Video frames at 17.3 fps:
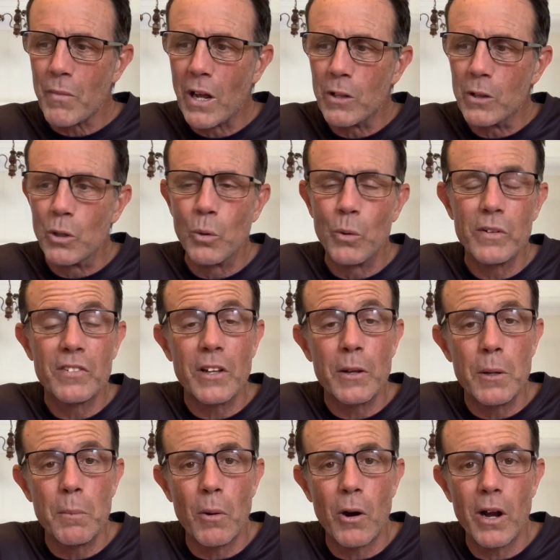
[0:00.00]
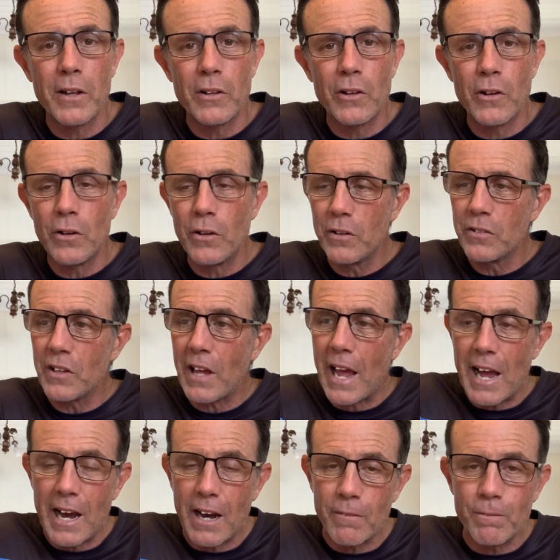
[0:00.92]
lures that you might use,
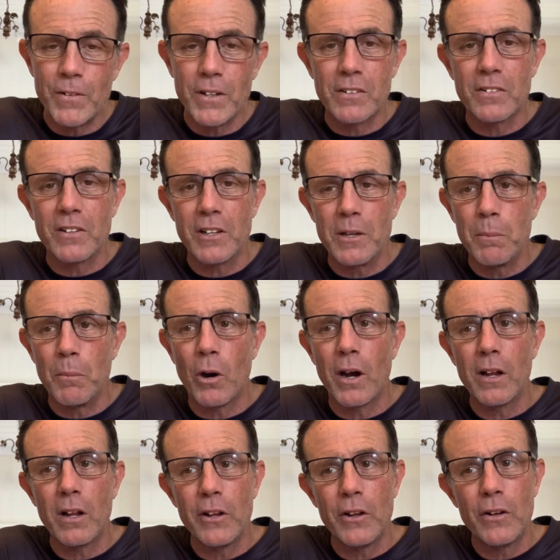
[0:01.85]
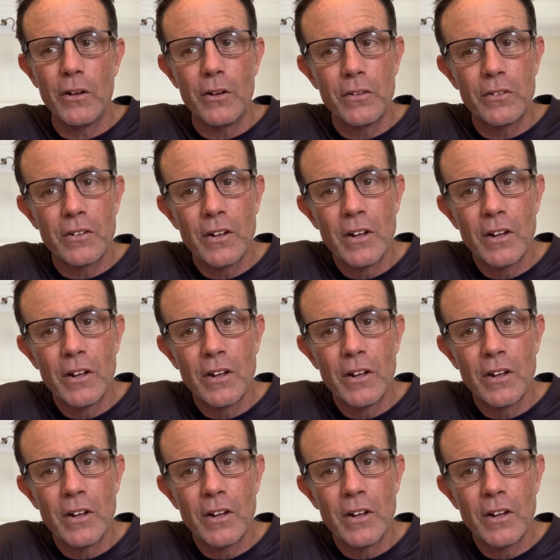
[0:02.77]
outfits that you might use,